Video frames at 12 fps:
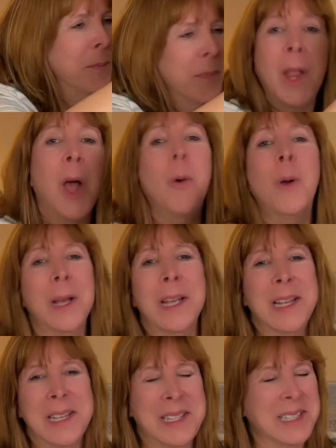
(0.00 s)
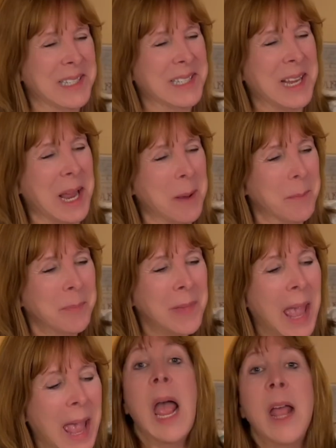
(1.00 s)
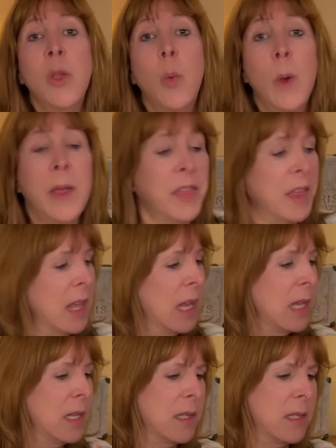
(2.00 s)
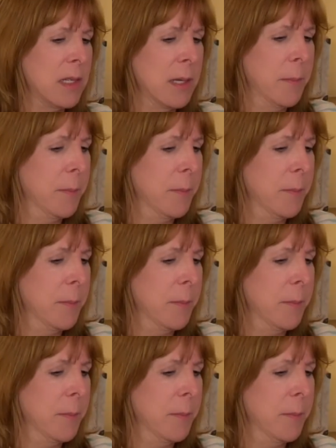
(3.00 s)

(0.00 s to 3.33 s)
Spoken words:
No, it's the same. And the width is